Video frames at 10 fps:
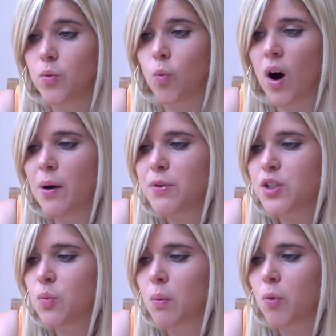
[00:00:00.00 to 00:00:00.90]
Why would
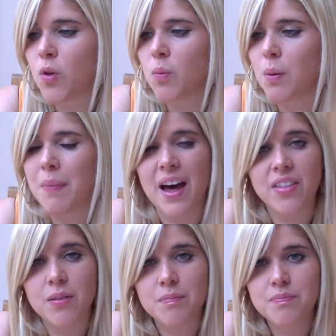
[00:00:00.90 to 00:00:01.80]
you want more than one
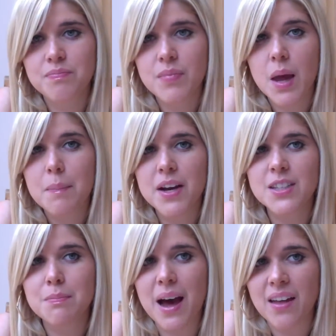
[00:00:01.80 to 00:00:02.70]
math?
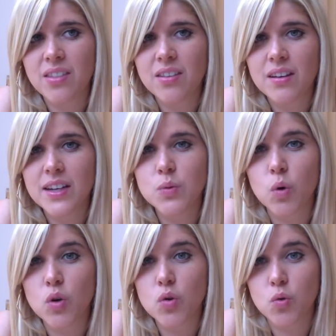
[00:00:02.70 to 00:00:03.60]
Because math is
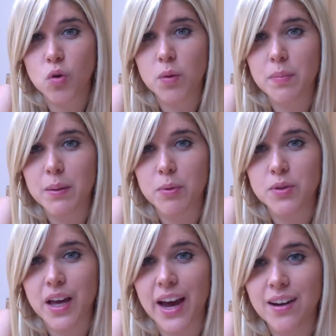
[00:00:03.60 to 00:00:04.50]
what northern people
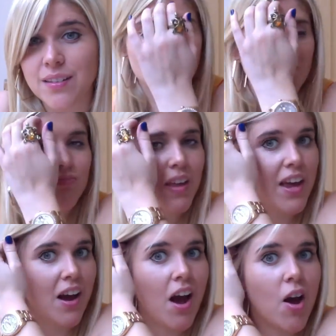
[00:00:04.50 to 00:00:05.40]
say. There
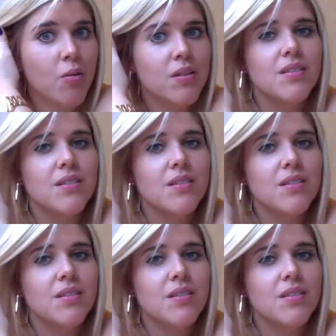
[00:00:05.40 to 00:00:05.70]
you go.